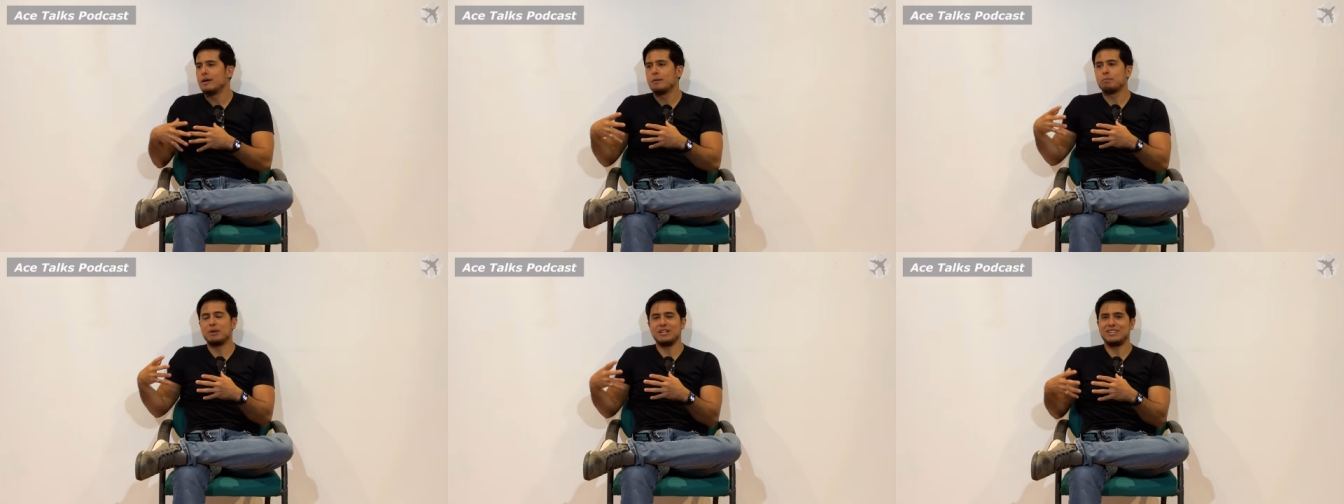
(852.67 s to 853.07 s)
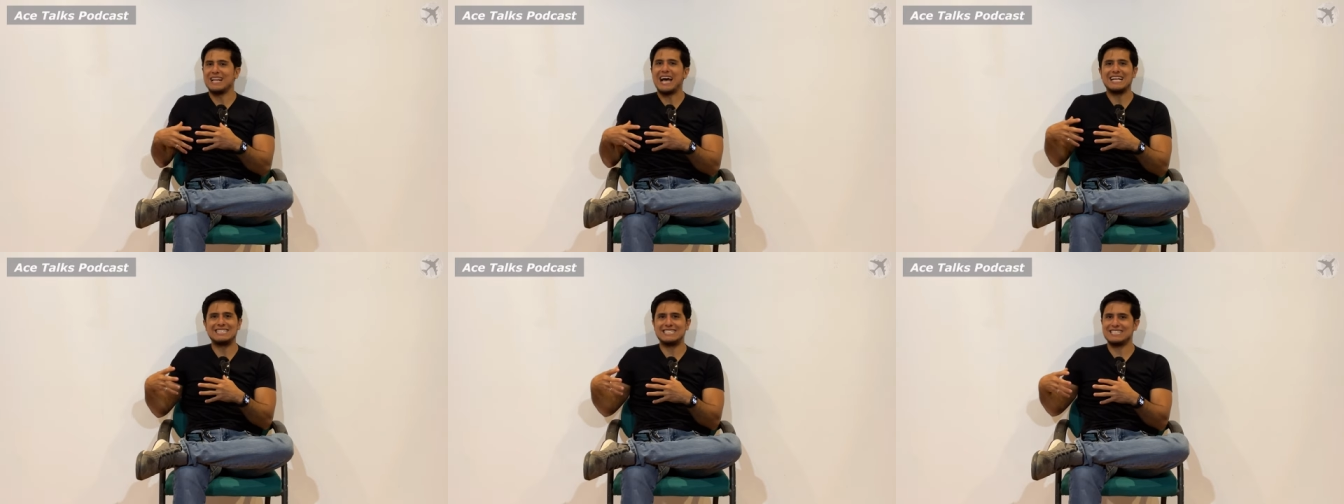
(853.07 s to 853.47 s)
But
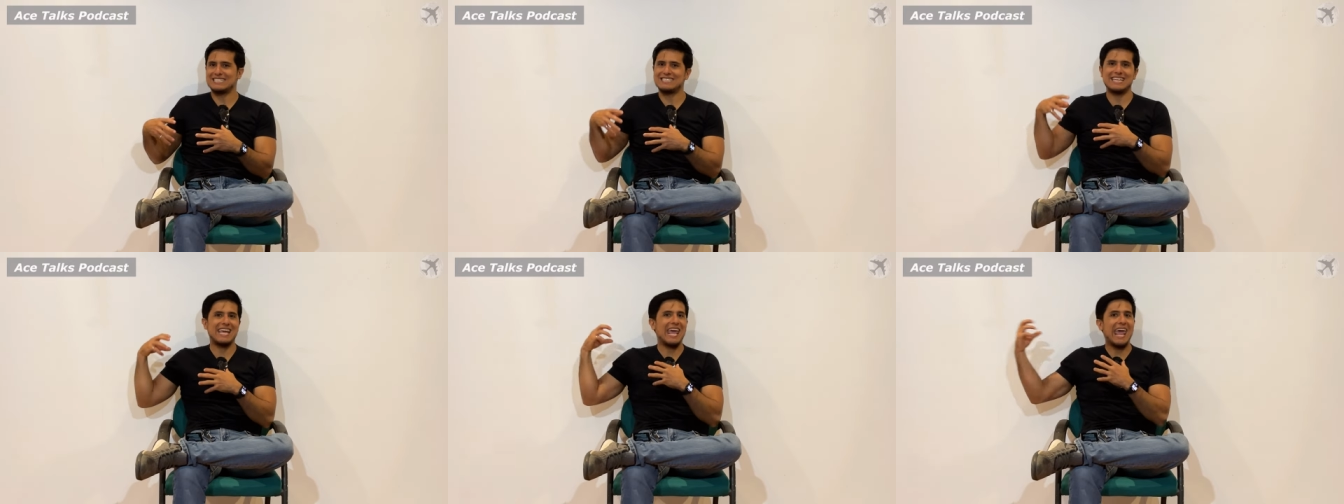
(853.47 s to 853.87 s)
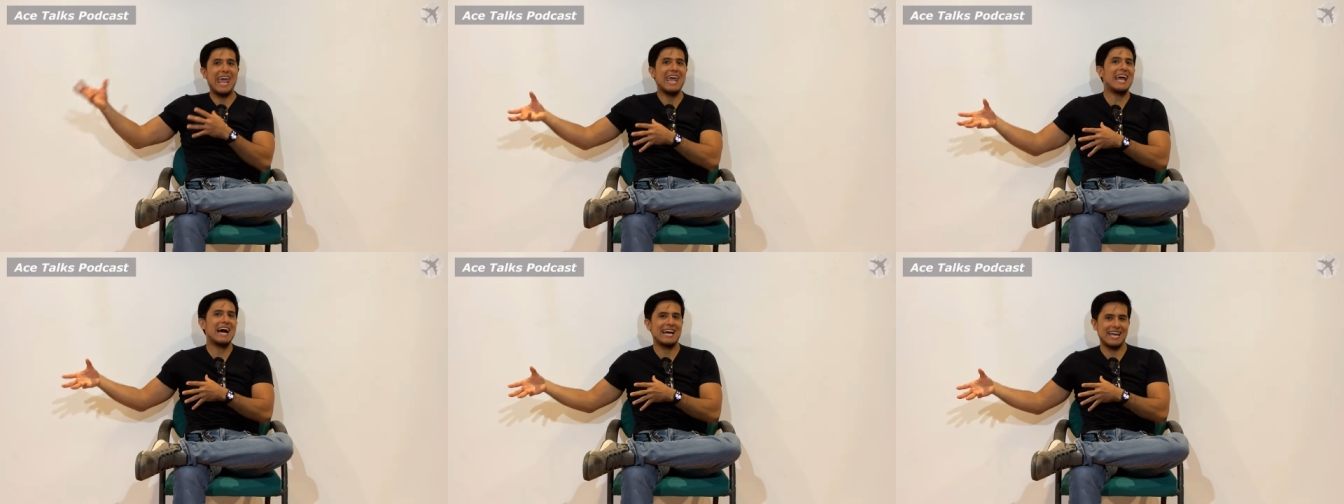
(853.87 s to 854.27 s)
not just
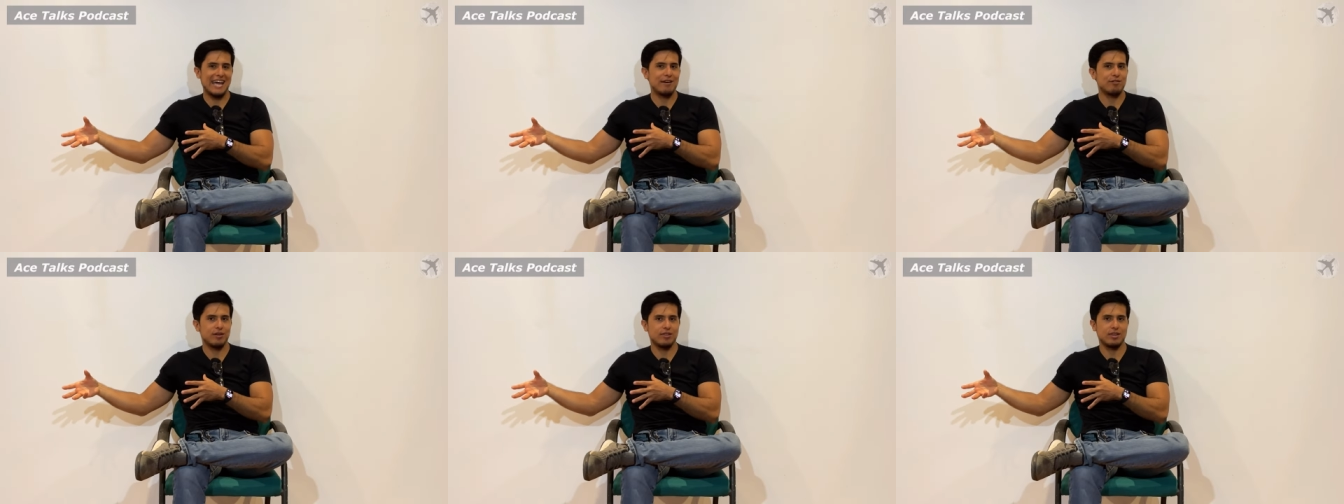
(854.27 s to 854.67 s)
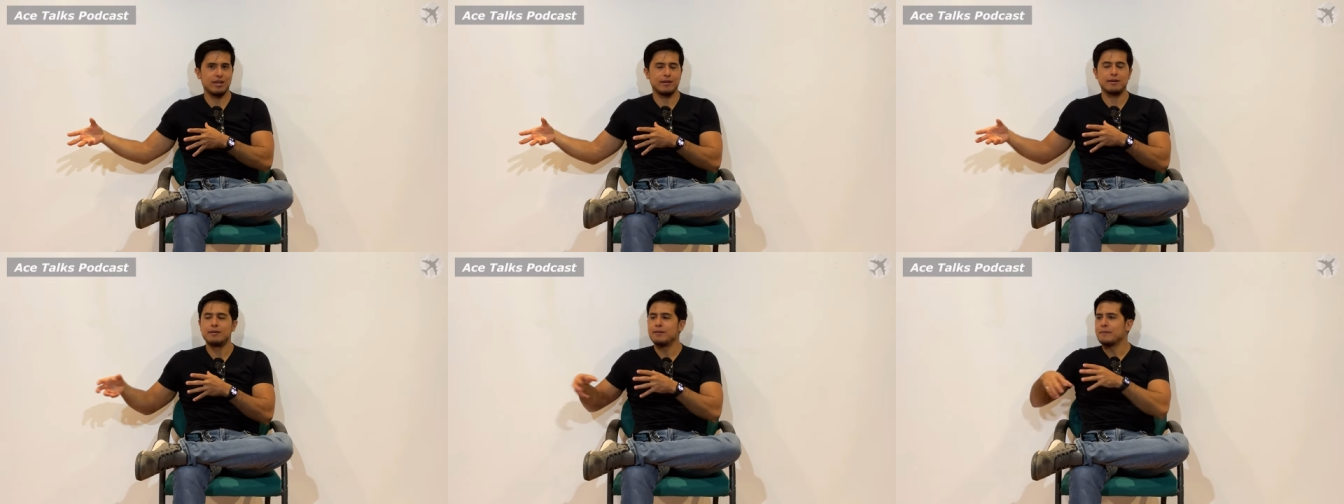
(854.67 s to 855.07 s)
A I
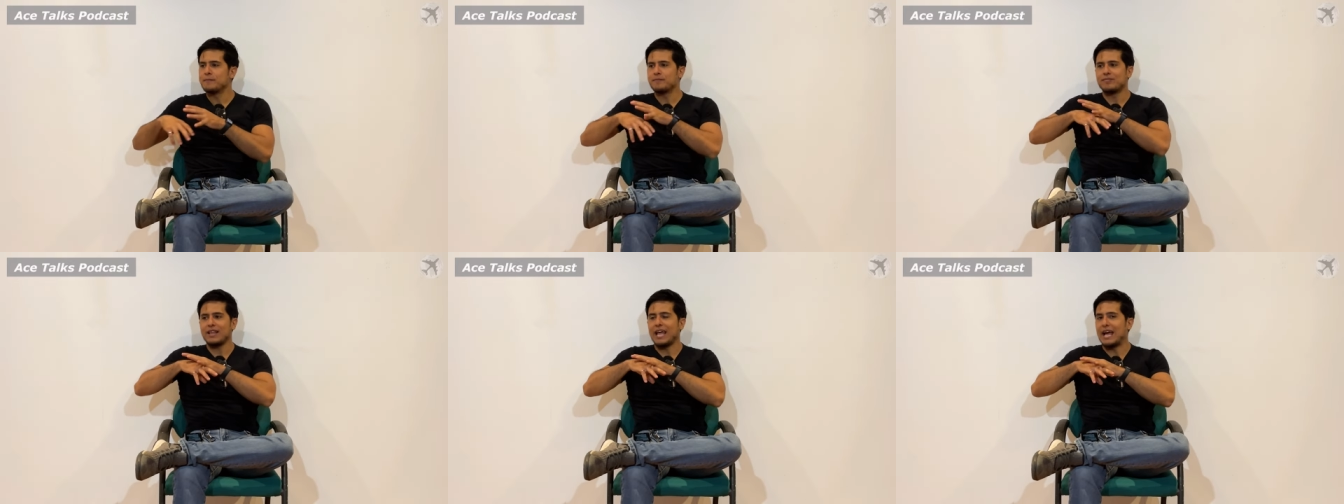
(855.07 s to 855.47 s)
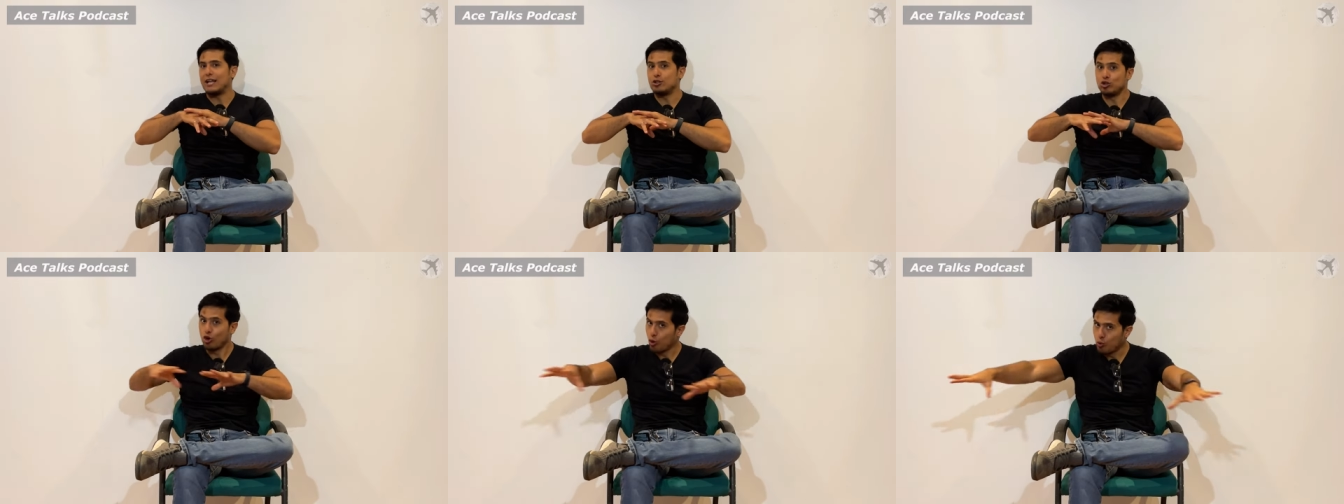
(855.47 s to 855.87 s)
everything
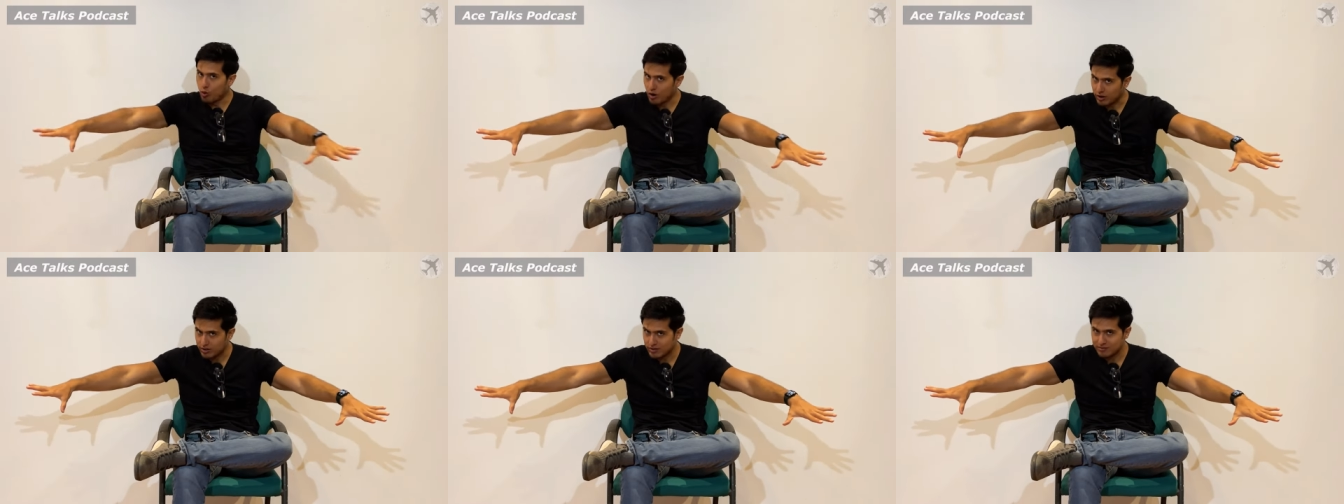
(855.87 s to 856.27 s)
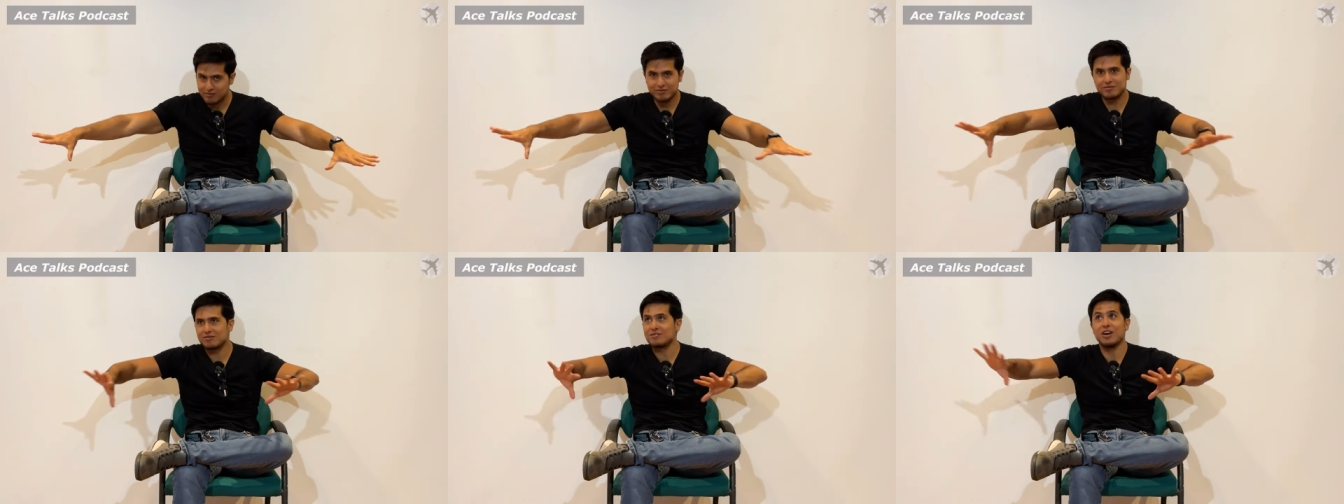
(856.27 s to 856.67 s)
and no work,
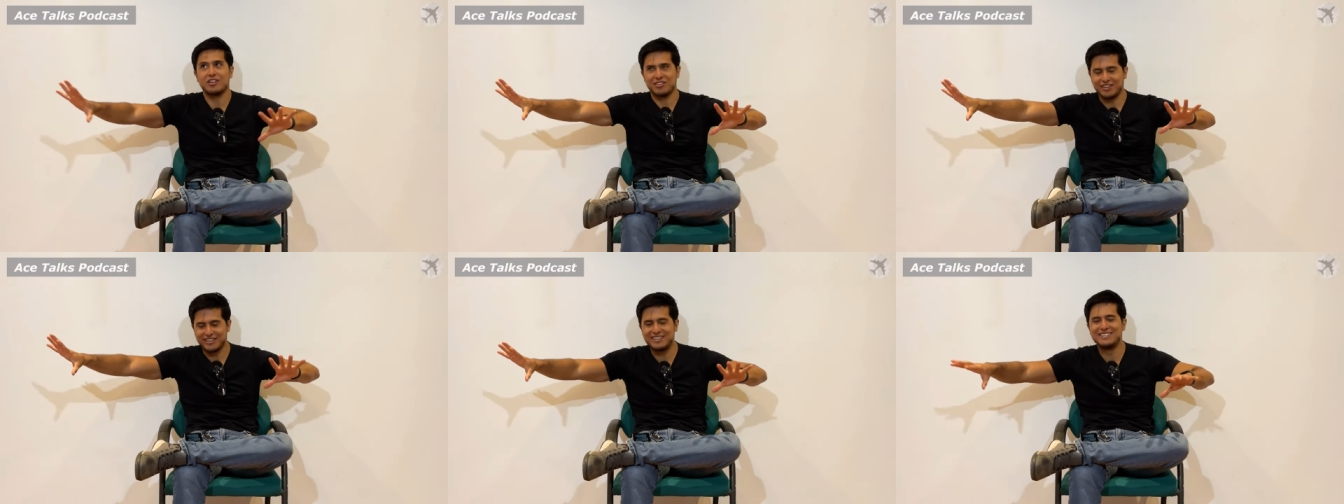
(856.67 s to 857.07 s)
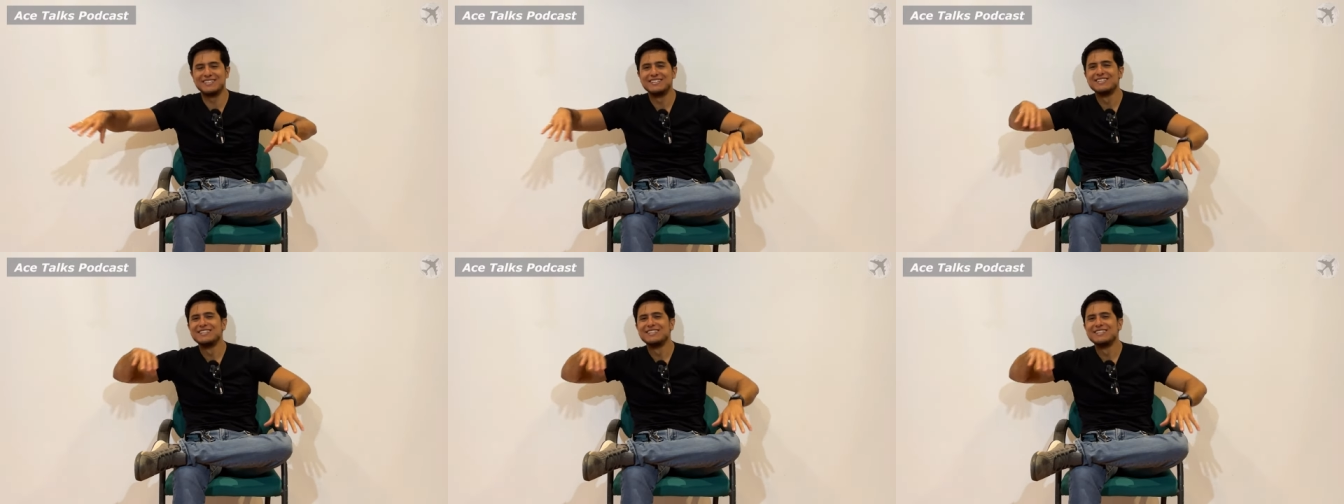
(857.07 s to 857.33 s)
nothing.